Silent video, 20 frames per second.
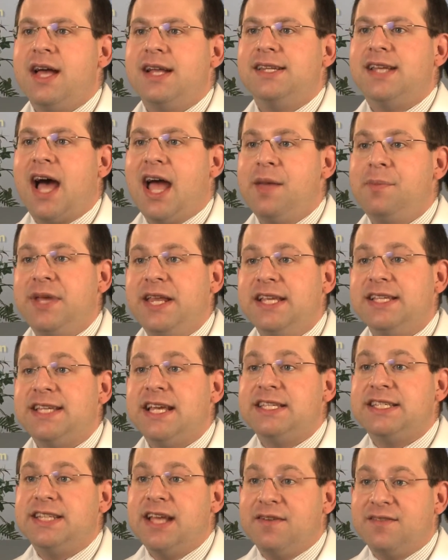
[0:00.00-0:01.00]
Diabetes
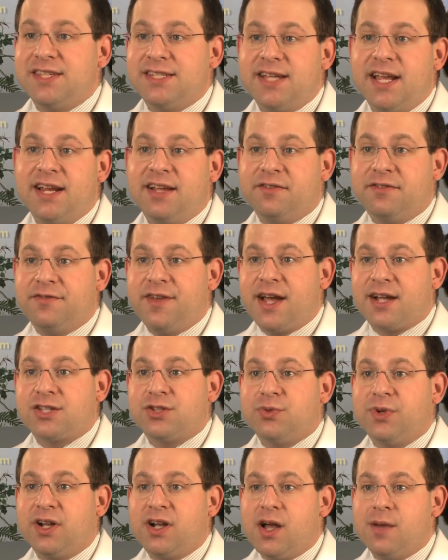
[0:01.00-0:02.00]
has devastating
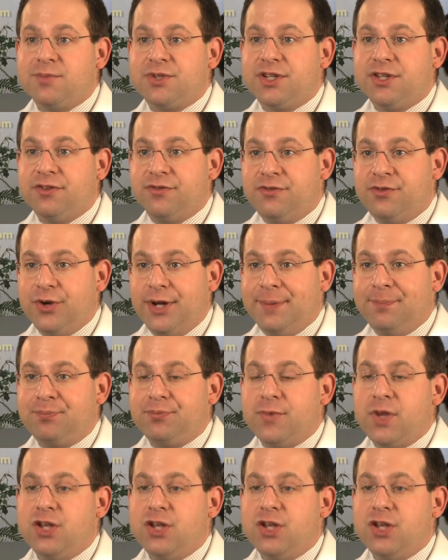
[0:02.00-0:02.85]
effects when it comes to the foot.